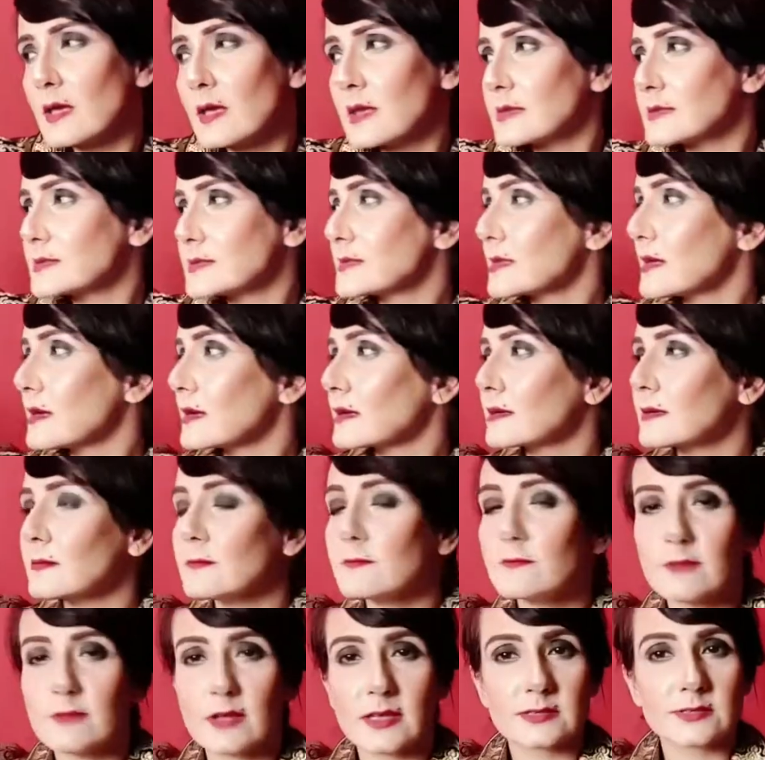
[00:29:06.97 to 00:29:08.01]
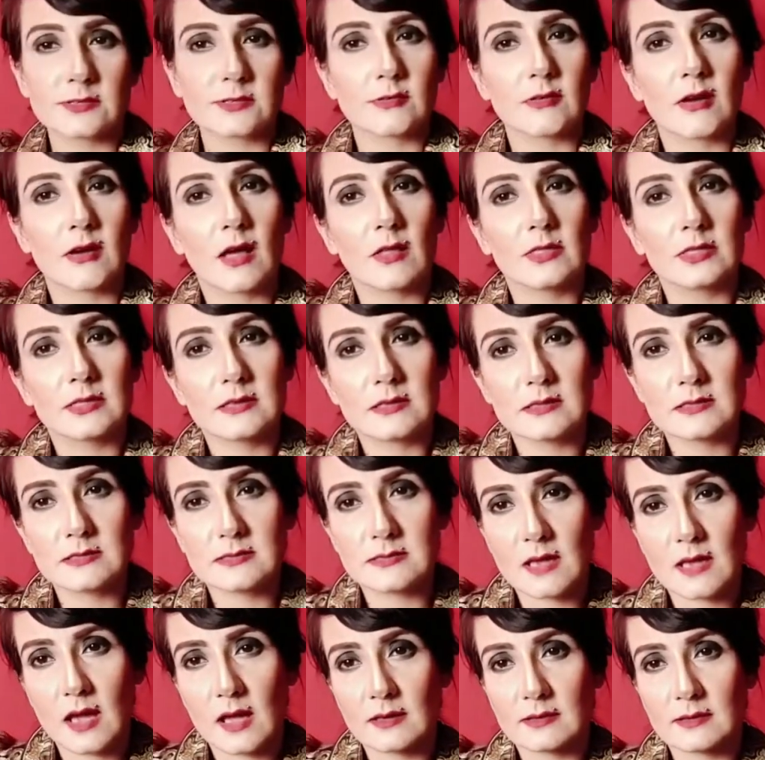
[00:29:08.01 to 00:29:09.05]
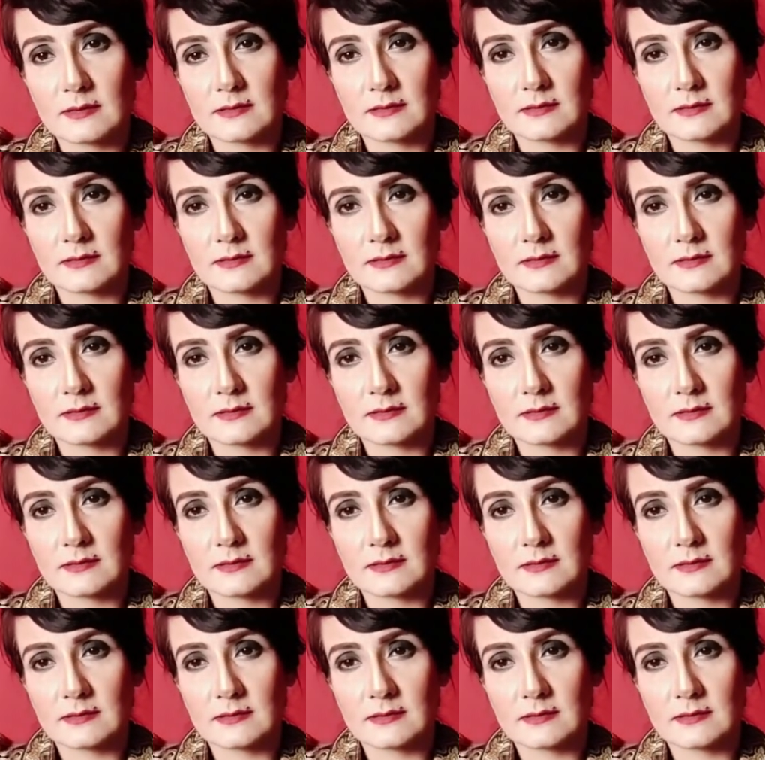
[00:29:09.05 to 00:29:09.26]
circumvent around the sun,